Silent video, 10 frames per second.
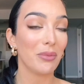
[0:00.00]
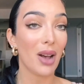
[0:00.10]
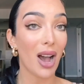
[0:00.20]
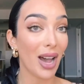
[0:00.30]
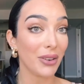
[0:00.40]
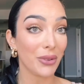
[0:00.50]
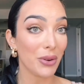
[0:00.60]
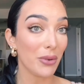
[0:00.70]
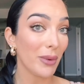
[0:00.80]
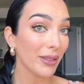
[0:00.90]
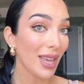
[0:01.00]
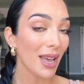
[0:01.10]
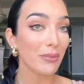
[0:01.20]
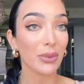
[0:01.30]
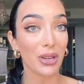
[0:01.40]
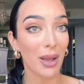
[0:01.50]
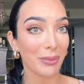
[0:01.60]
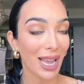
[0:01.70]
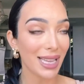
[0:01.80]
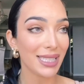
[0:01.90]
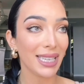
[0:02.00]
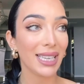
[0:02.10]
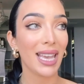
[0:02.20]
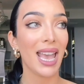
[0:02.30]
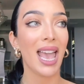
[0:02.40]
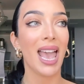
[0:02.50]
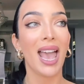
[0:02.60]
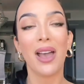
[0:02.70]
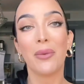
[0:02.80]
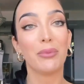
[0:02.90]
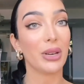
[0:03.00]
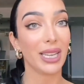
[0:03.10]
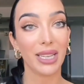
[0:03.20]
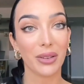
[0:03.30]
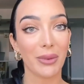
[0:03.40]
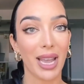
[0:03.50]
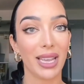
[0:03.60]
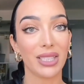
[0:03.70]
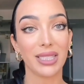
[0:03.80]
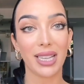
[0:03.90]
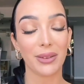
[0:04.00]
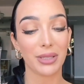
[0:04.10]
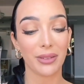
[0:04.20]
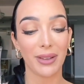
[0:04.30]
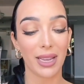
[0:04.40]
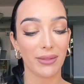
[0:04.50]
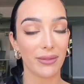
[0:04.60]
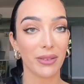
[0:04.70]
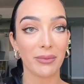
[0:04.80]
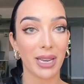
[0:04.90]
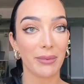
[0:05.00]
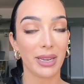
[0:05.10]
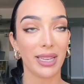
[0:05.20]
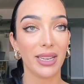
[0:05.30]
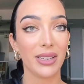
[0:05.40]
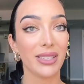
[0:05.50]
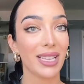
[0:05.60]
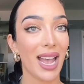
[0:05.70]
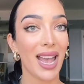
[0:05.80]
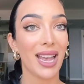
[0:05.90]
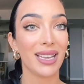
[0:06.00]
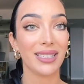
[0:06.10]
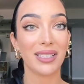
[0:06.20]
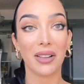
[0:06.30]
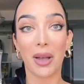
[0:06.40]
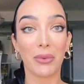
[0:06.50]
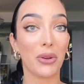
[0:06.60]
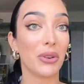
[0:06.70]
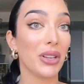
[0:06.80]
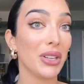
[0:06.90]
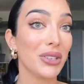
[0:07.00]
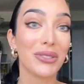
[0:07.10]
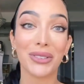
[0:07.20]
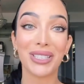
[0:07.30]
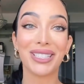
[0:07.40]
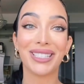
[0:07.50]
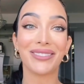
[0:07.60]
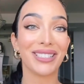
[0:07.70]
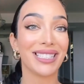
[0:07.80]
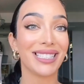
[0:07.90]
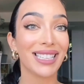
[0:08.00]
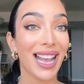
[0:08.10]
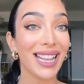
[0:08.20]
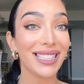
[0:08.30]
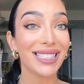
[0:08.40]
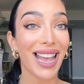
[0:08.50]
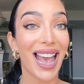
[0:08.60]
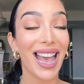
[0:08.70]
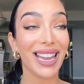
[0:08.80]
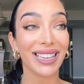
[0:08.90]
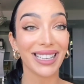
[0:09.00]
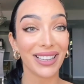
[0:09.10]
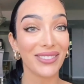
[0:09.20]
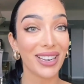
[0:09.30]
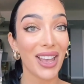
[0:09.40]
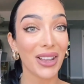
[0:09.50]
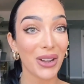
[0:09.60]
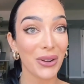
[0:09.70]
I don't know about that, but I'm guessing. But either way, she said it was her favorite for many, many years, and I'm gonna trust what she says and give it a go.